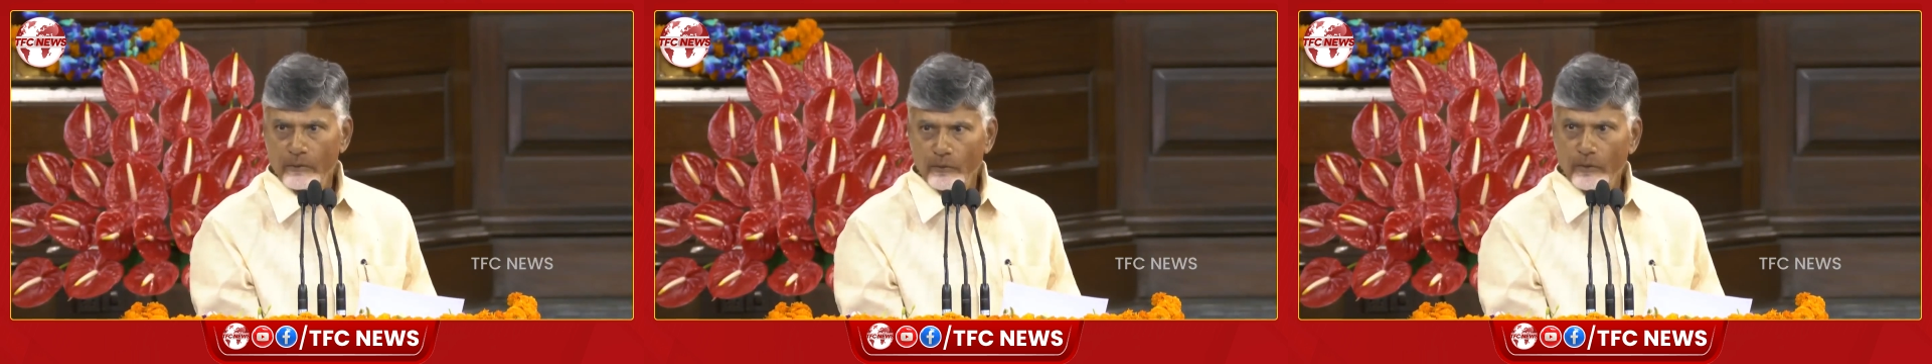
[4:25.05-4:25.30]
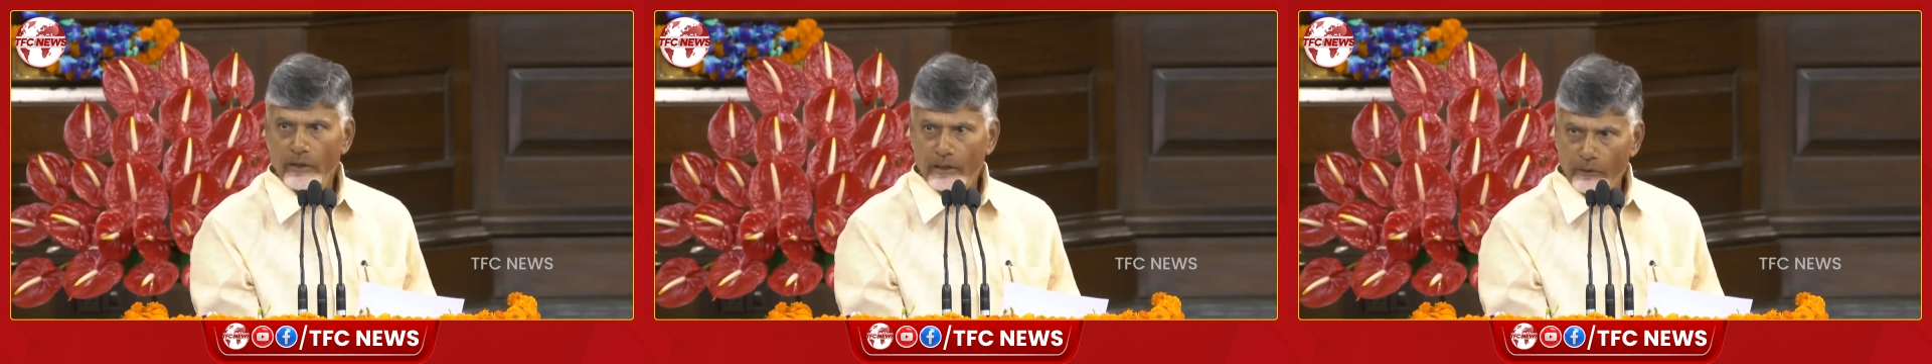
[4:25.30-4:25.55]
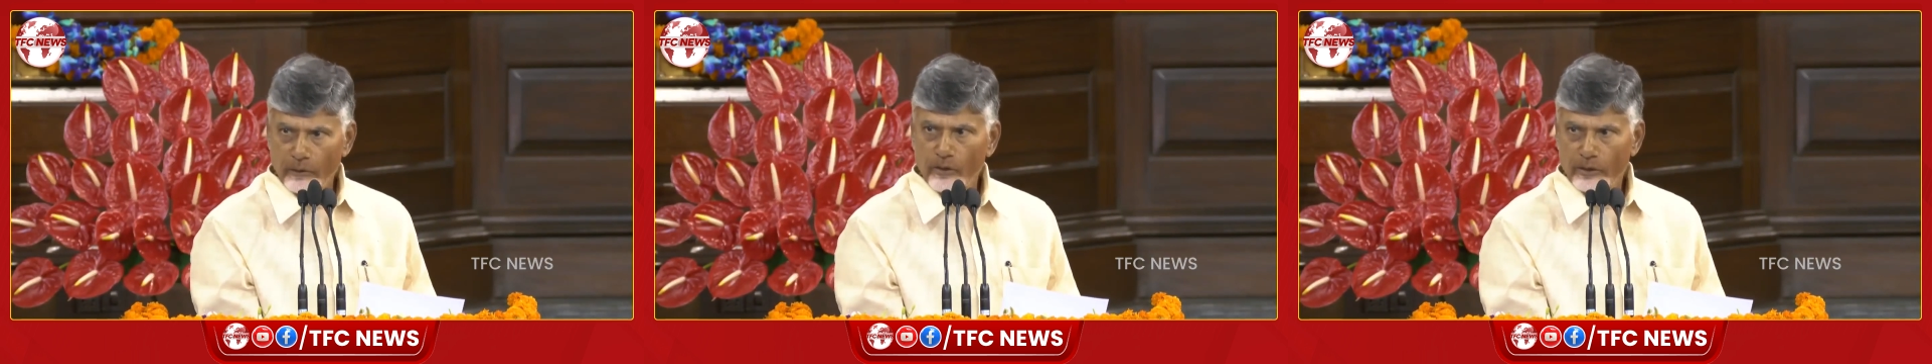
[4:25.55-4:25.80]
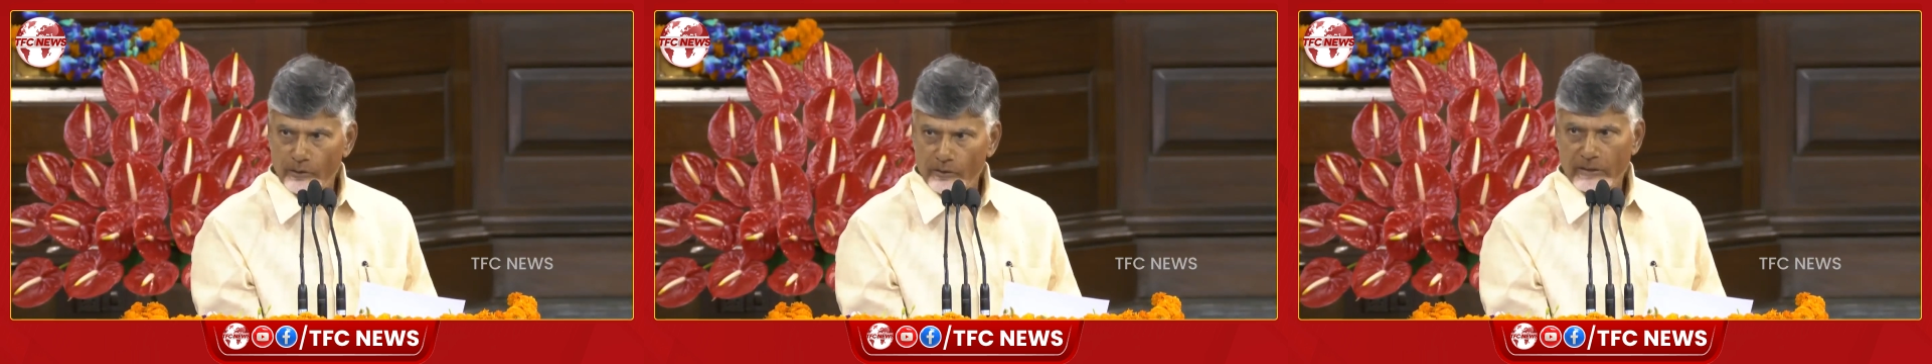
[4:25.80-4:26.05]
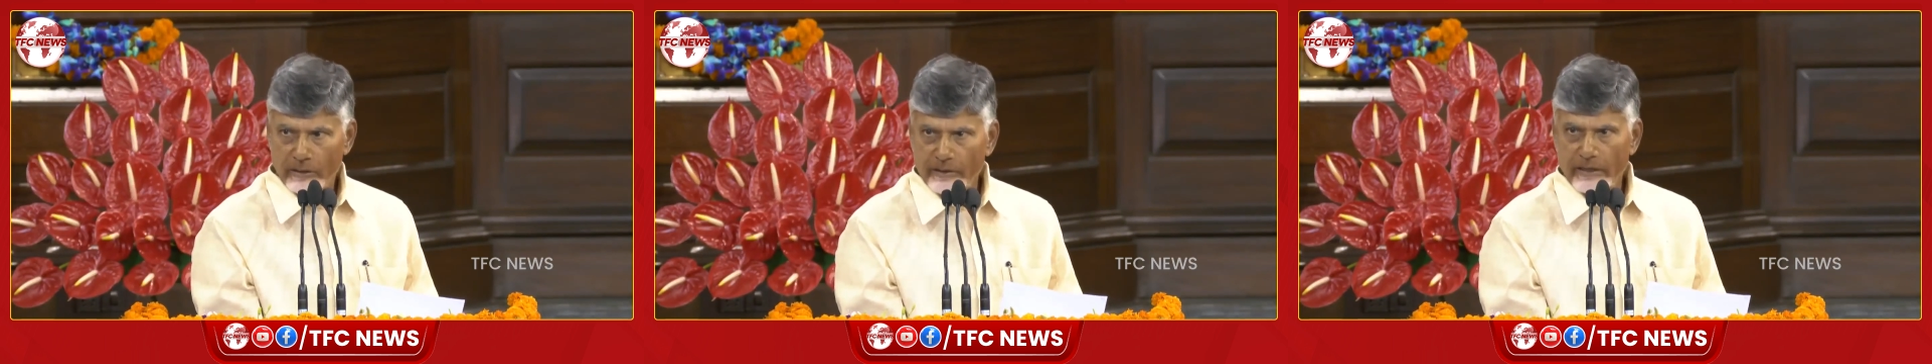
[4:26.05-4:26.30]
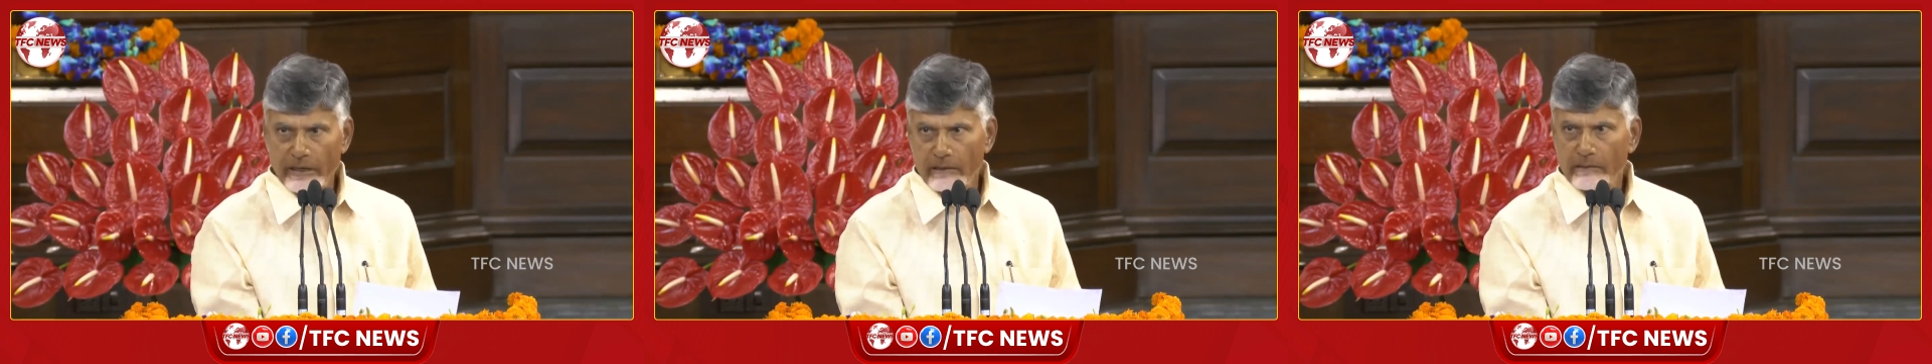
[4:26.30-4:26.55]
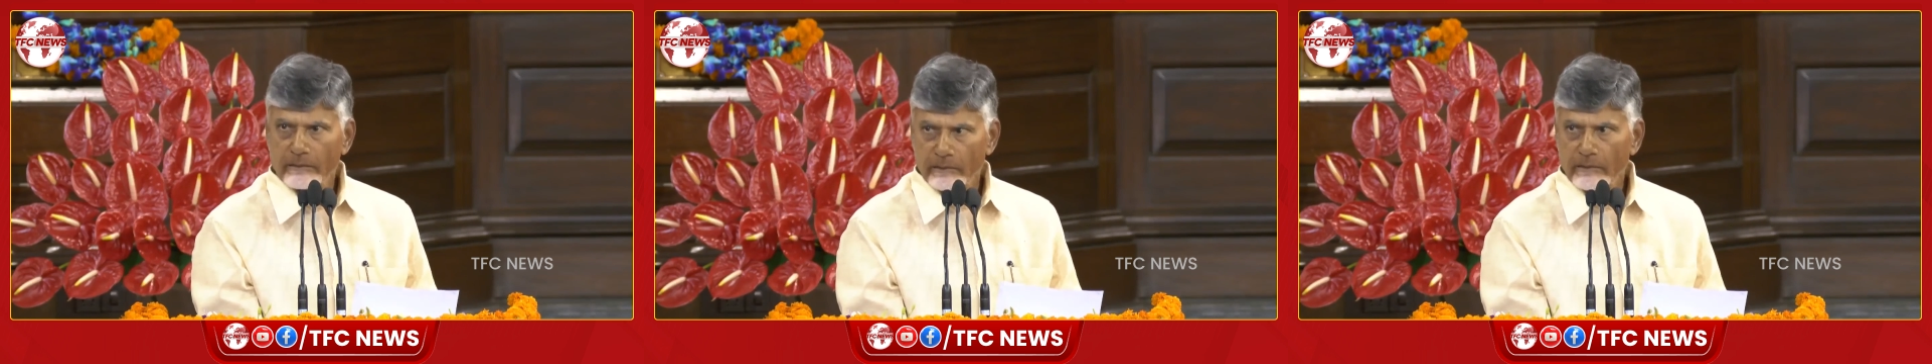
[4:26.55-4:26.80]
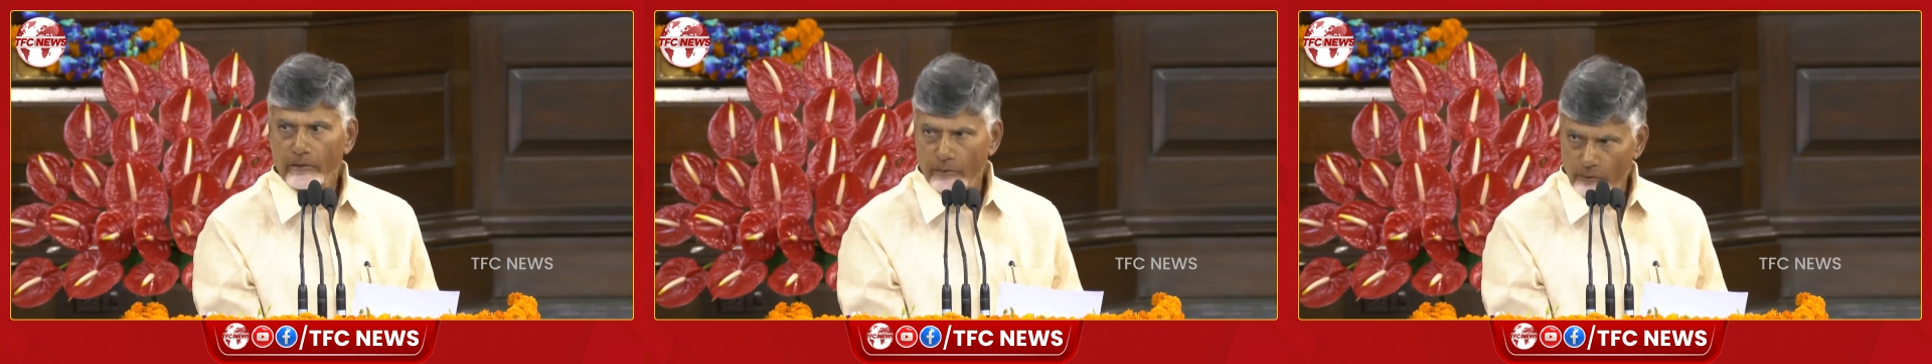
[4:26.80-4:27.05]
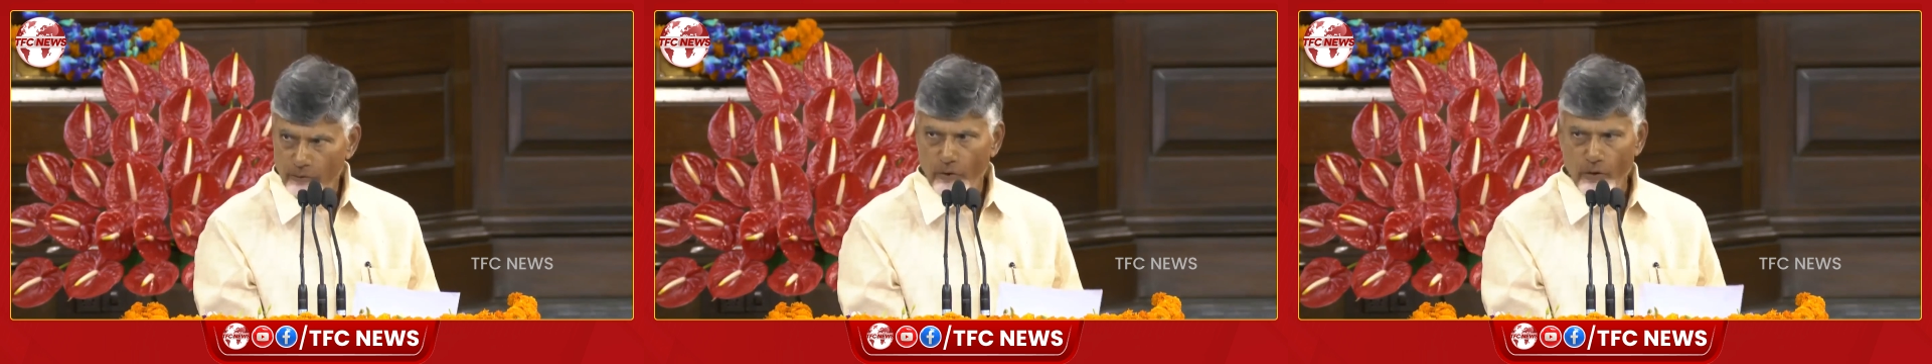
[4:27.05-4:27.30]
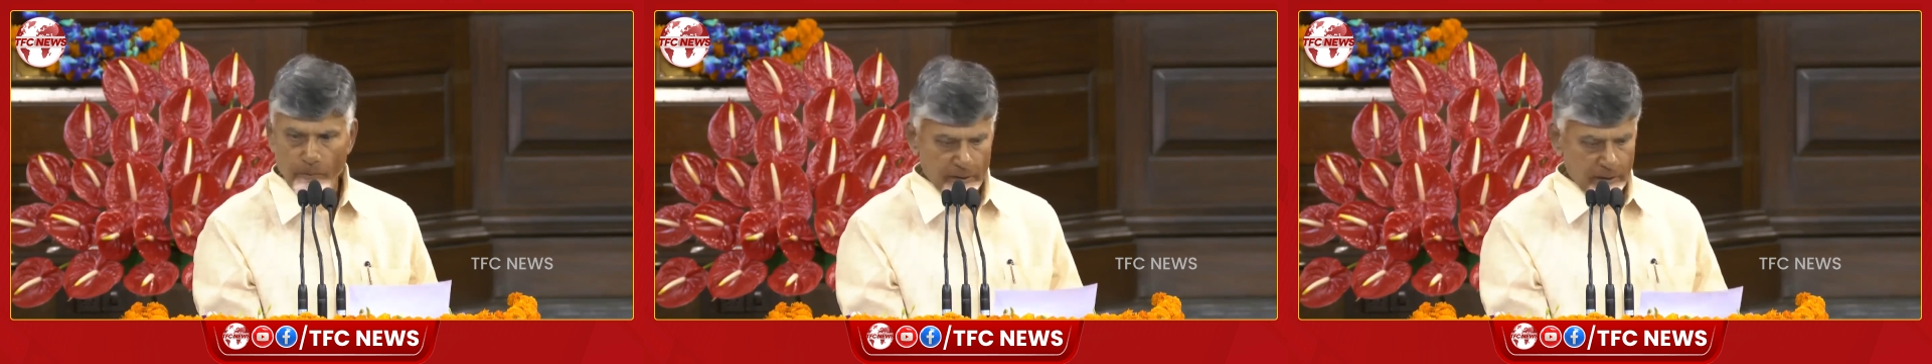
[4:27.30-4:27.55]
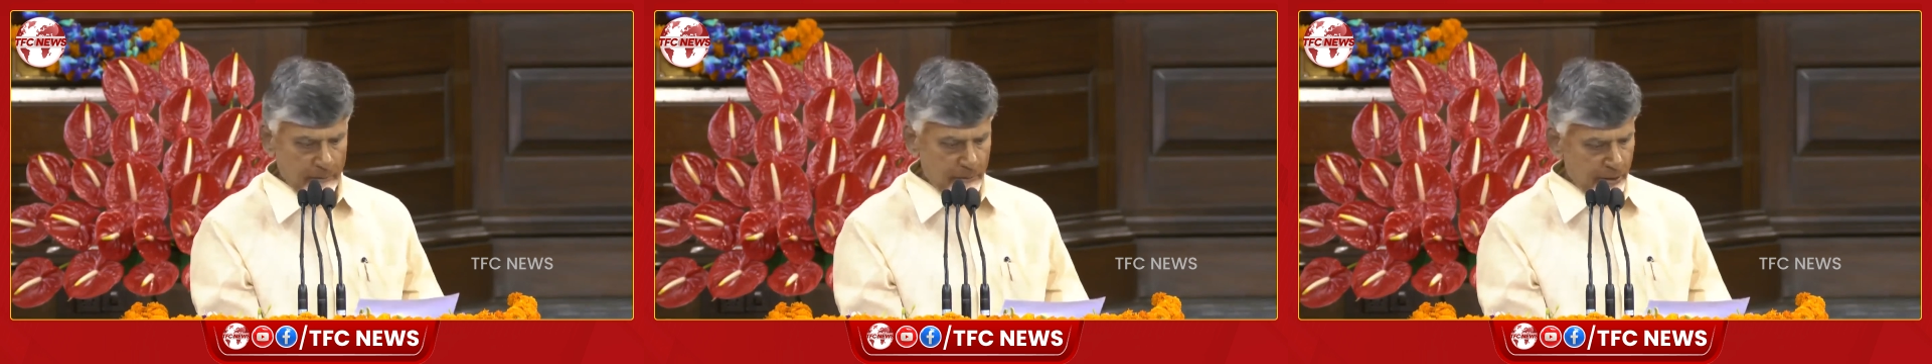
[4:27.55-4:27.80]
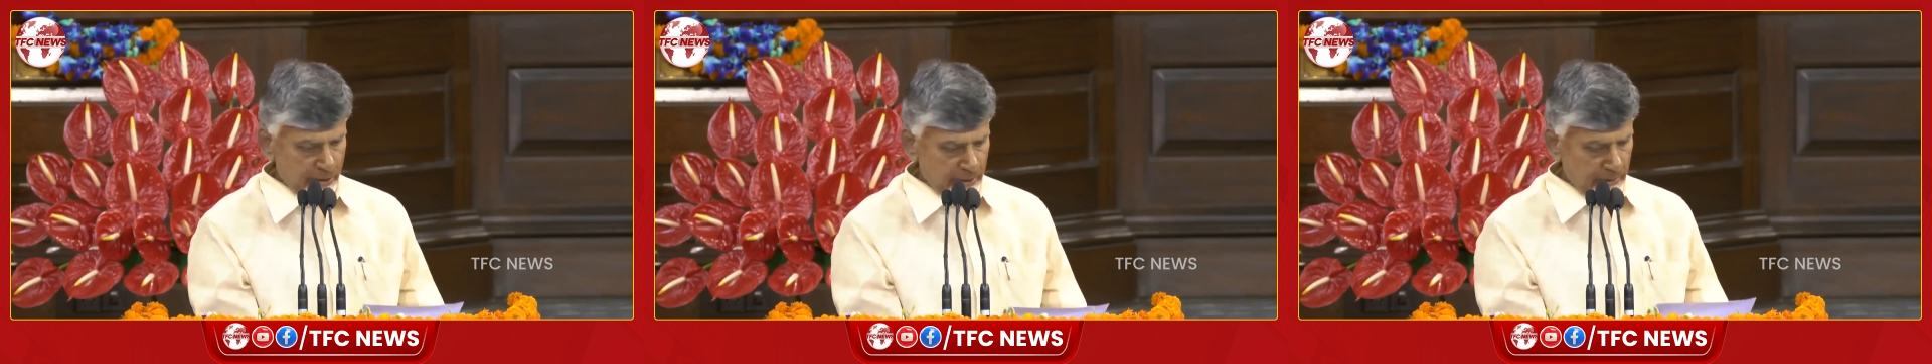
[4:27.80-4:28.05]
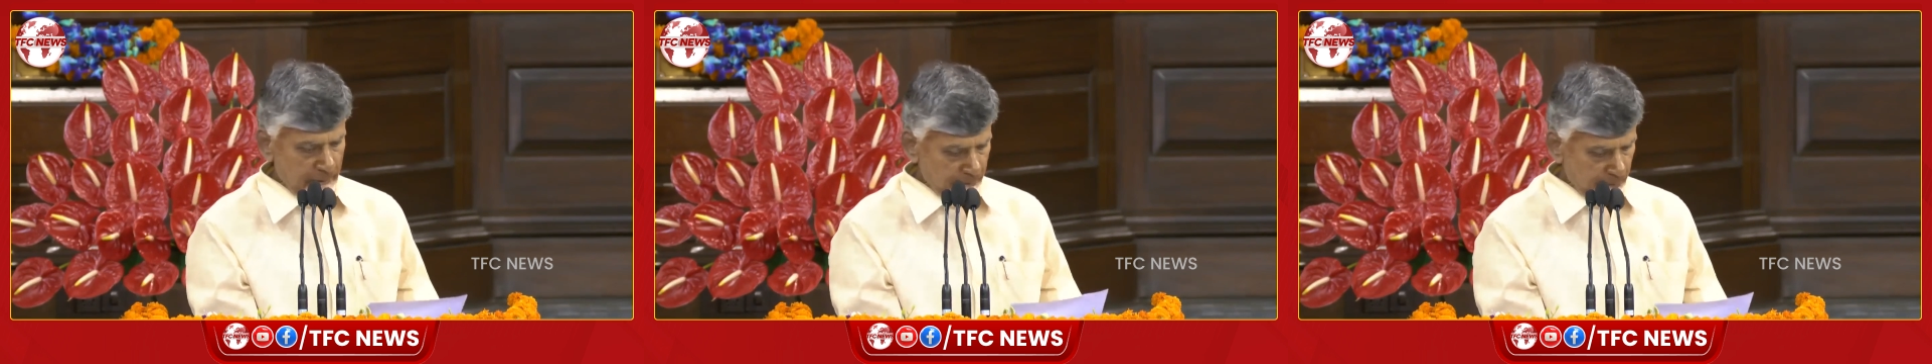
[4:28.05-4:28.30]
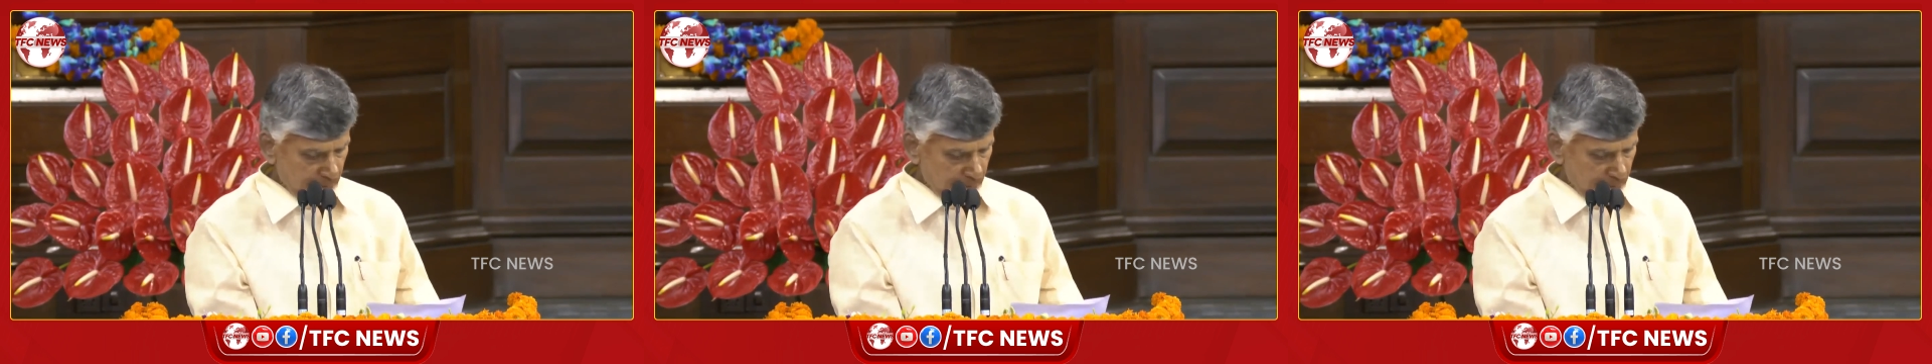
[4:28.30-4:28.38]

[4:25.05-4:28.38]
we are going to serve the global community.